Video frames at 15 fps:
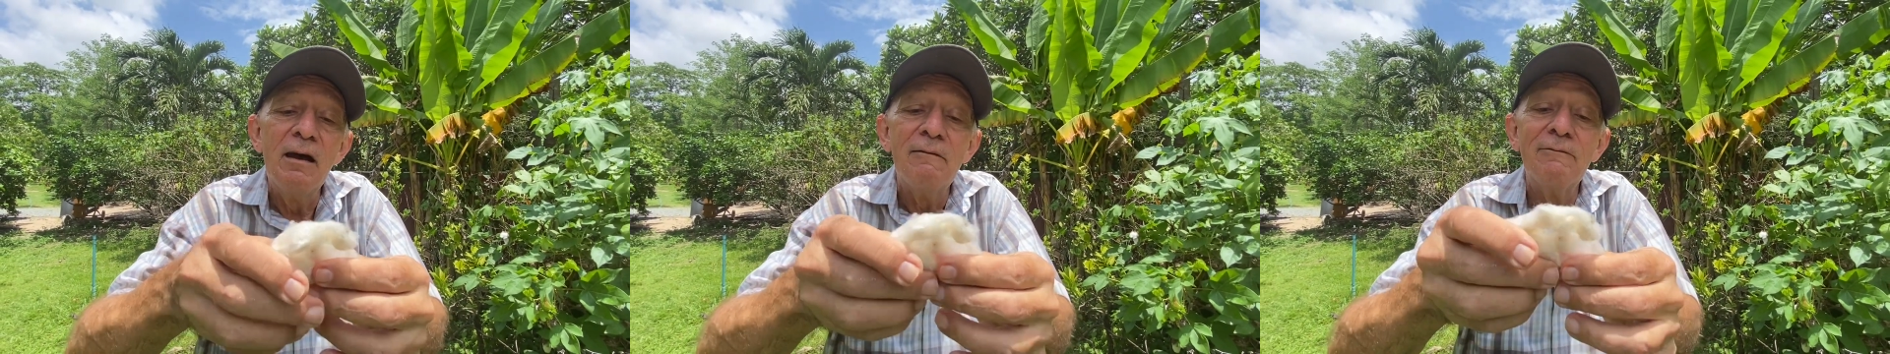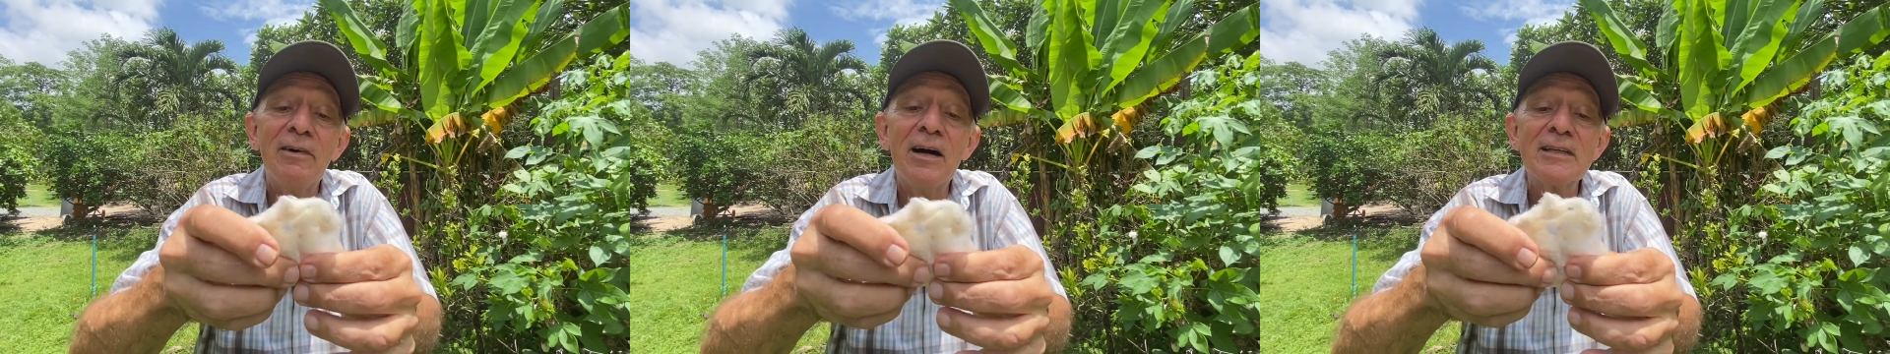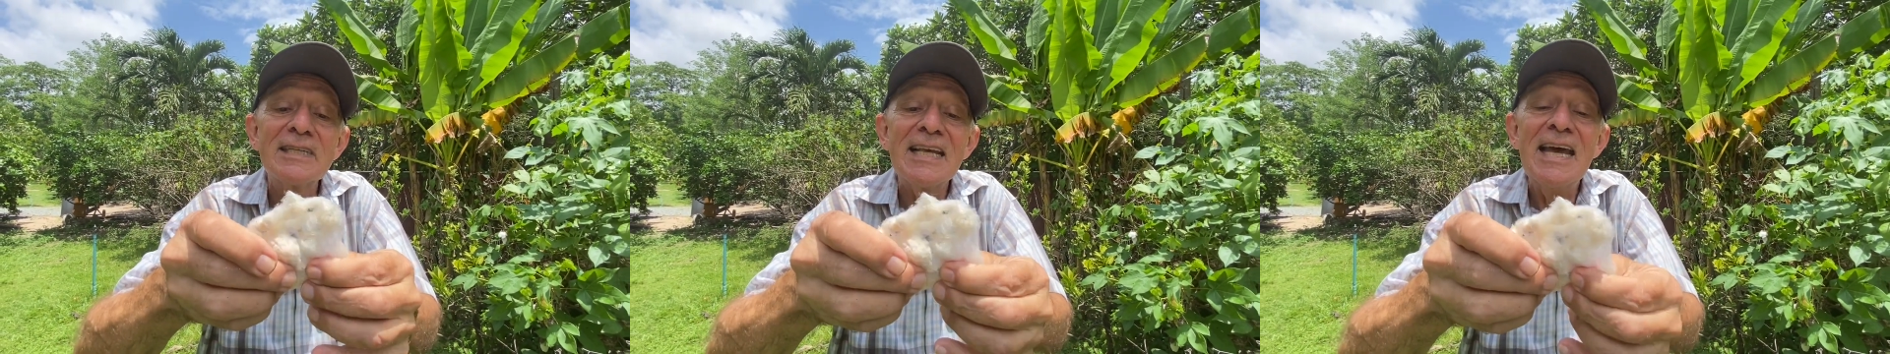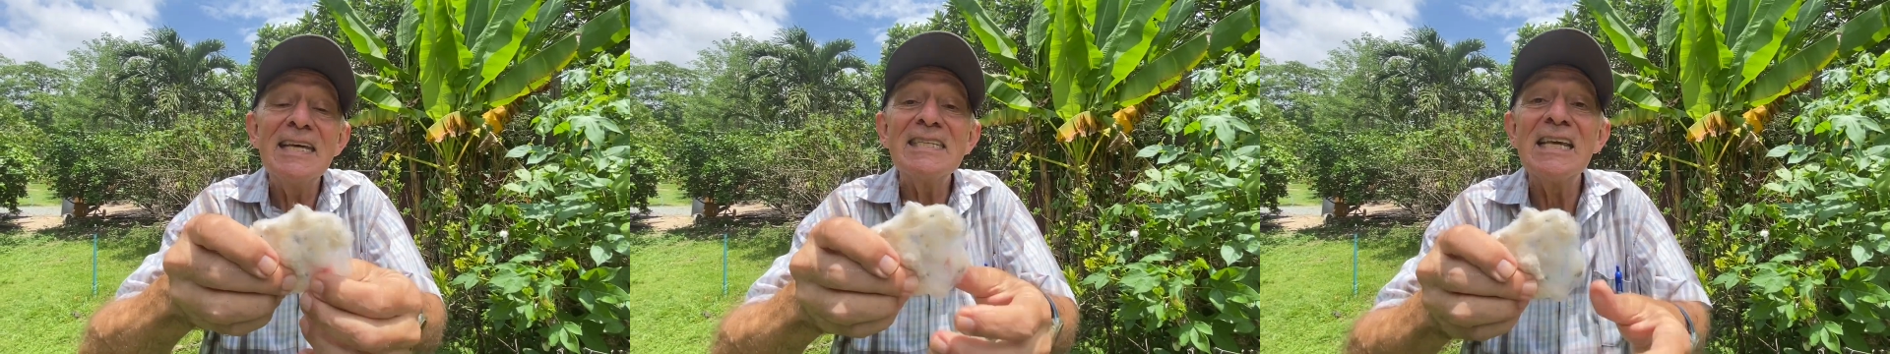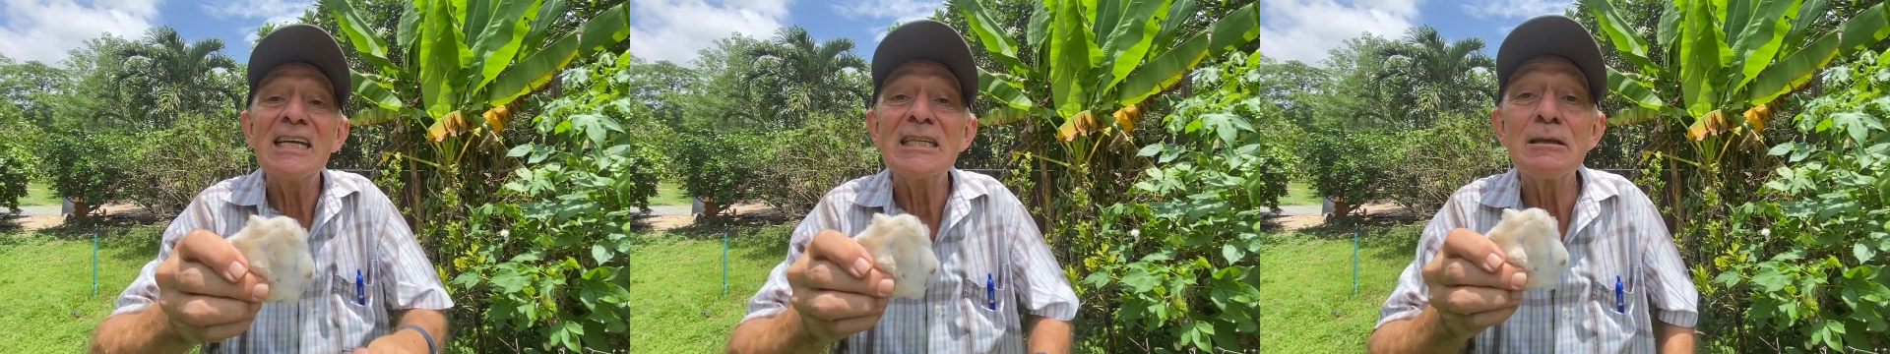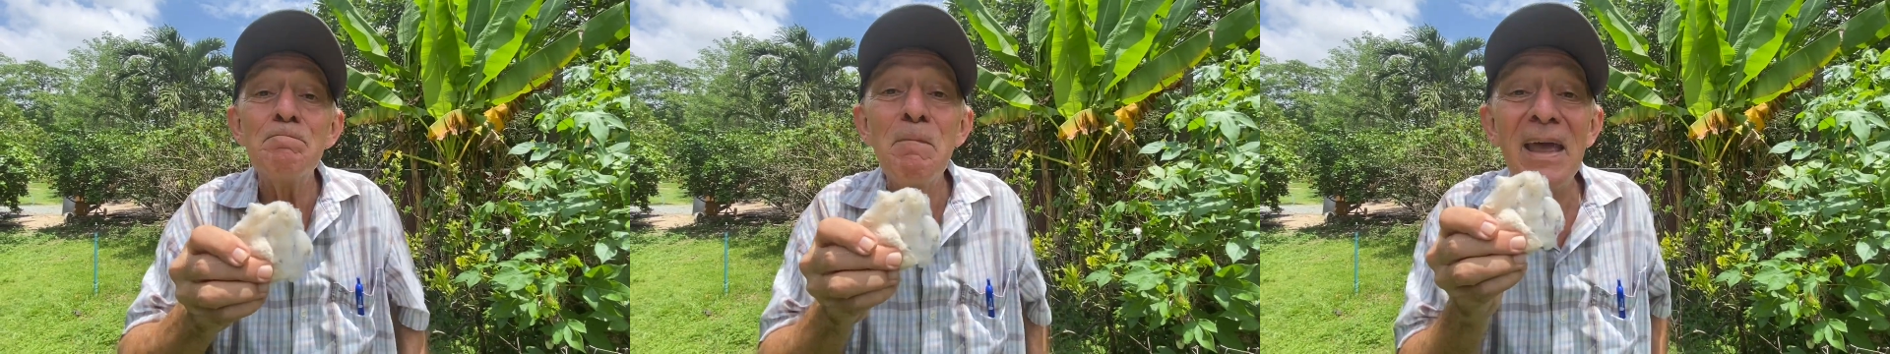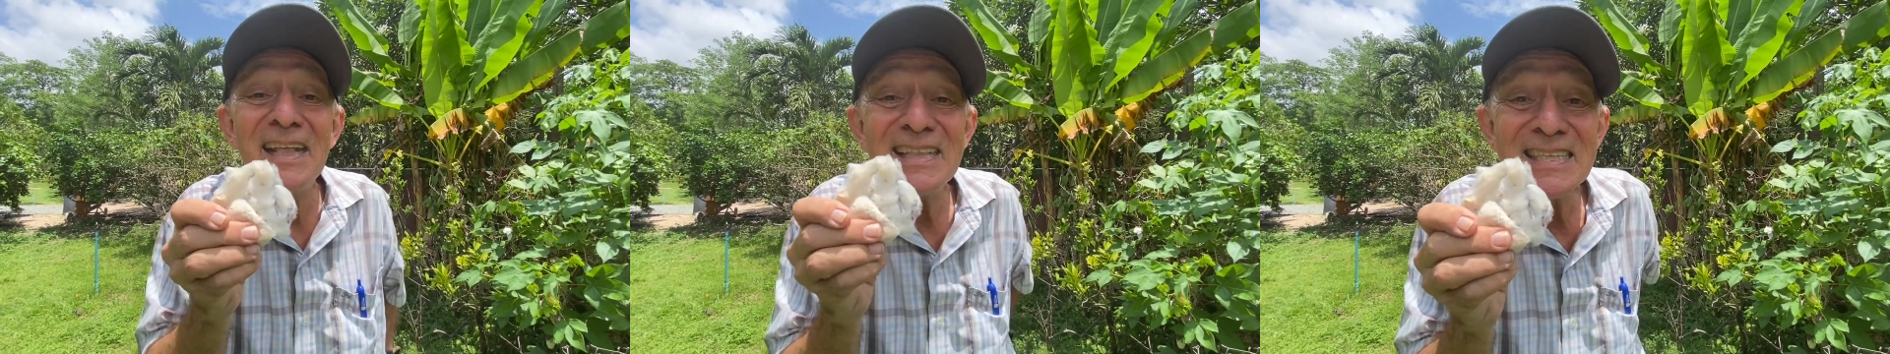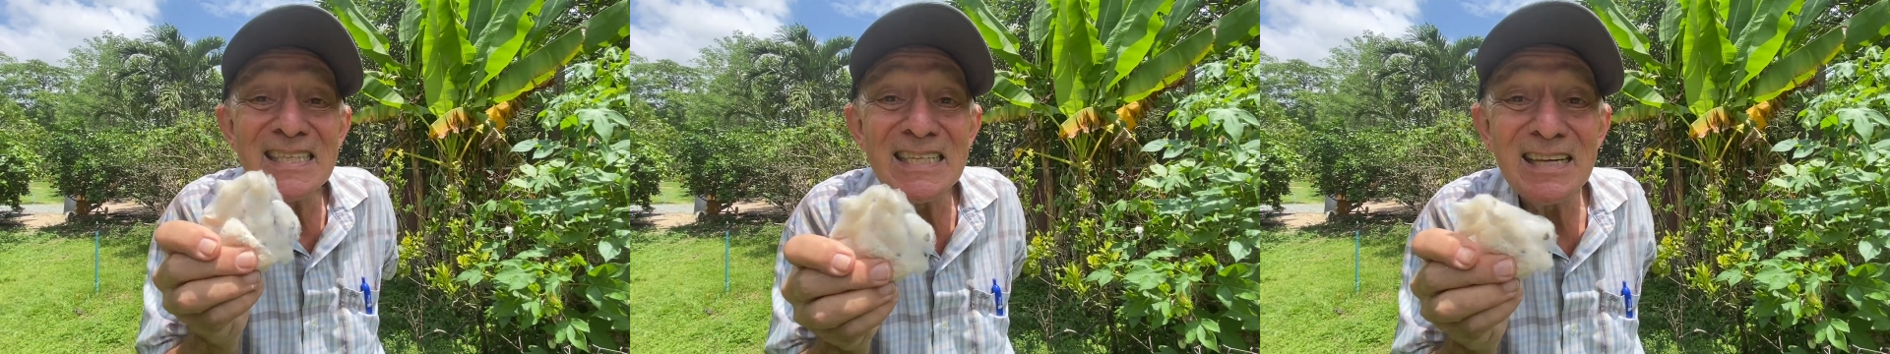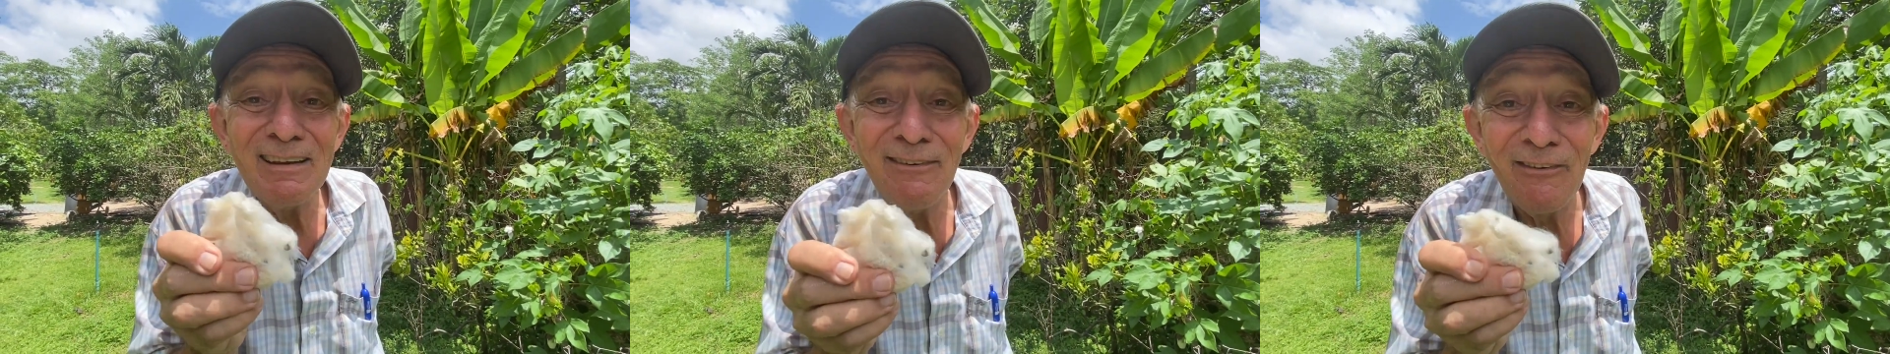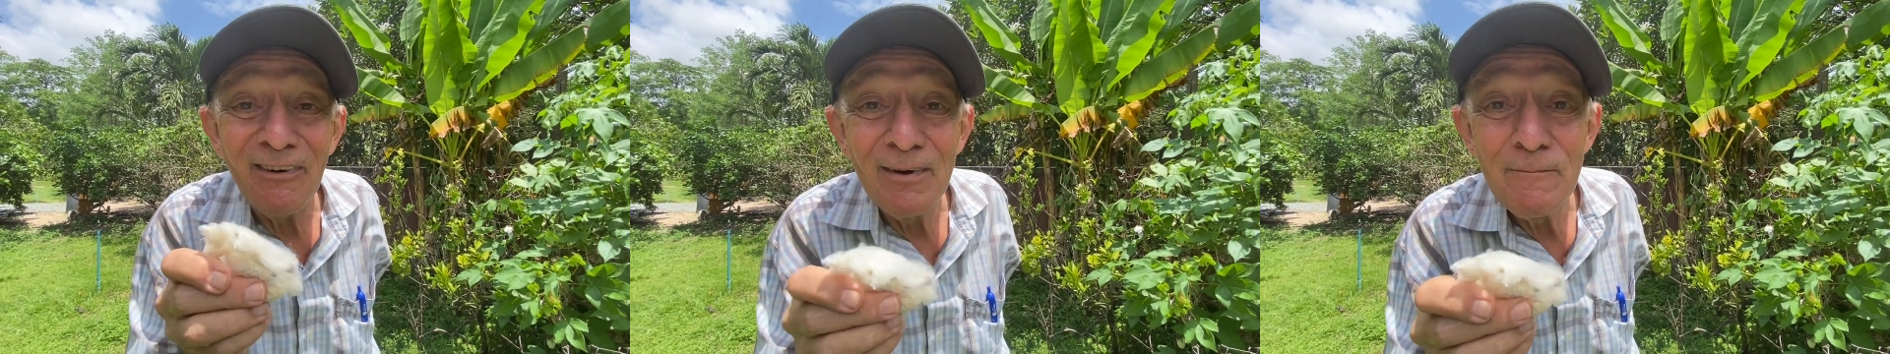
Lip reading: was as expensive